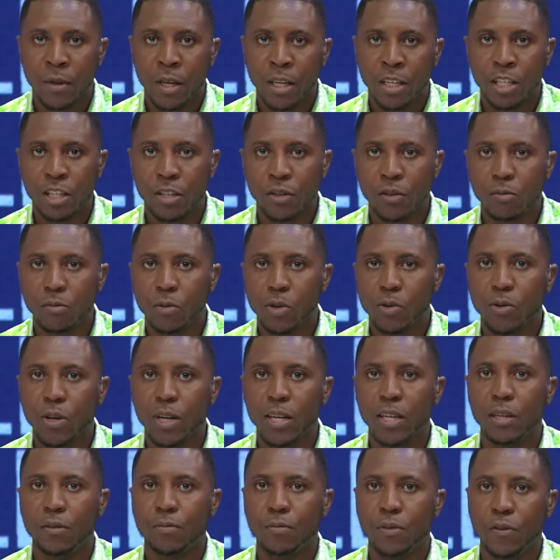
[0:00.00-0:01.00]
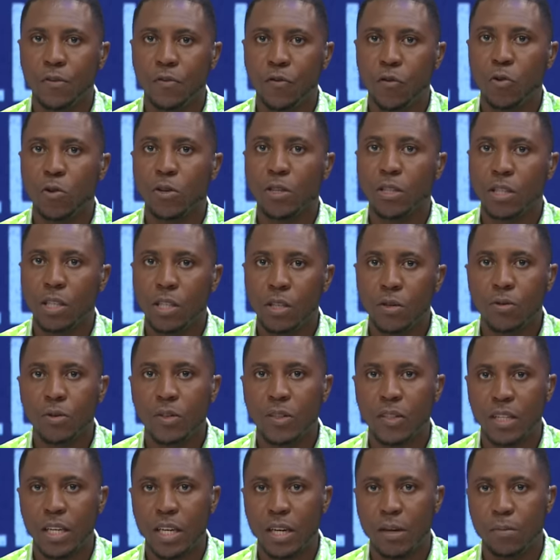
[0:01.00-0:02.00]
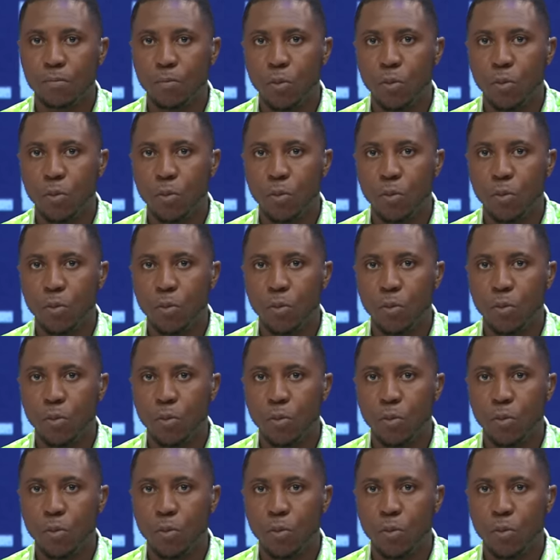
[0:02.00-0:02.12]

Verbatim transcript: You know, Mariah, before Tuesday,